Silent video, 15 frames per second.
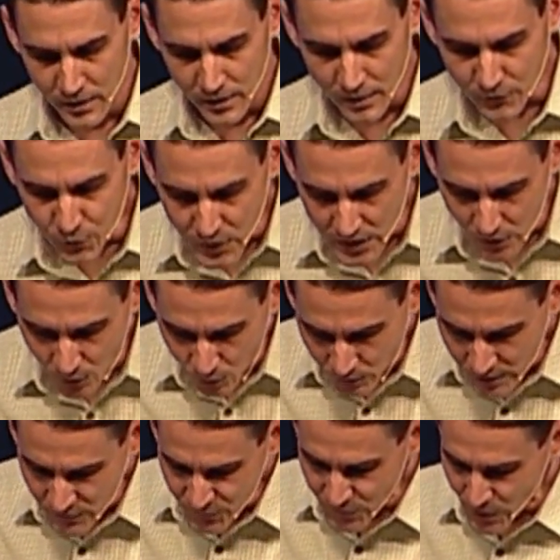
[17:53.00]
If we
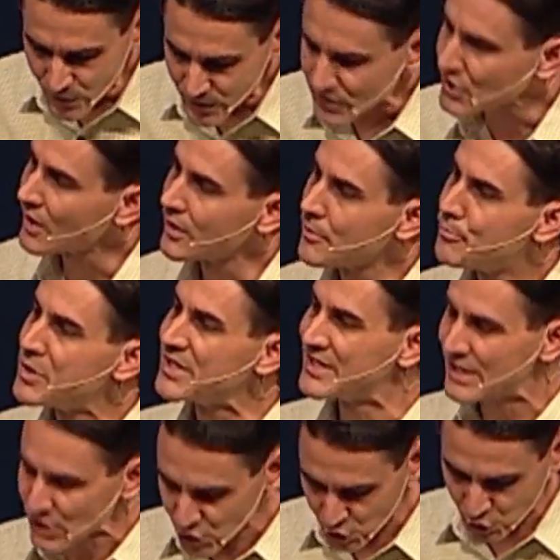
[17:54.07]
only focus on the
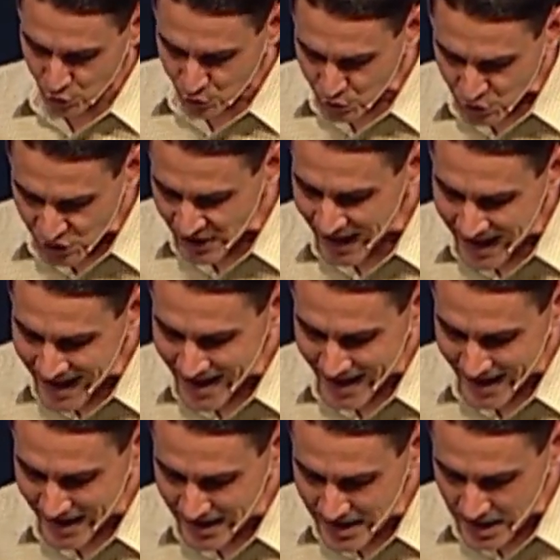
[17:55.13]
positional
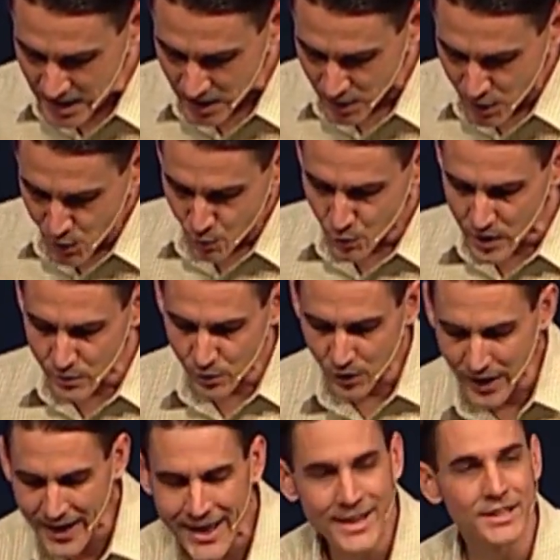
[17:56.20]
side, we
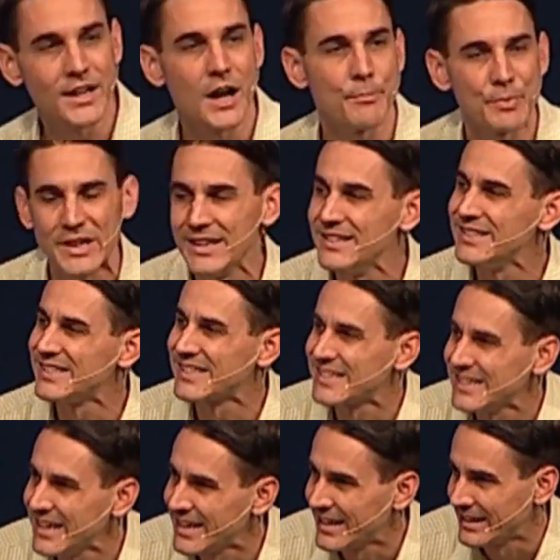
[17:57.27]
will end up in
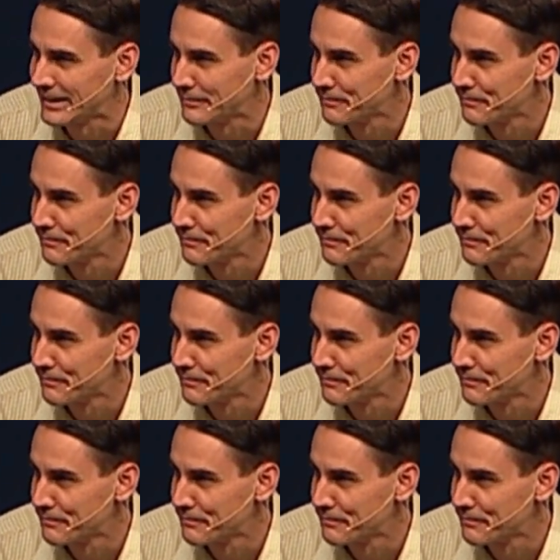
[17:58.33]
sin.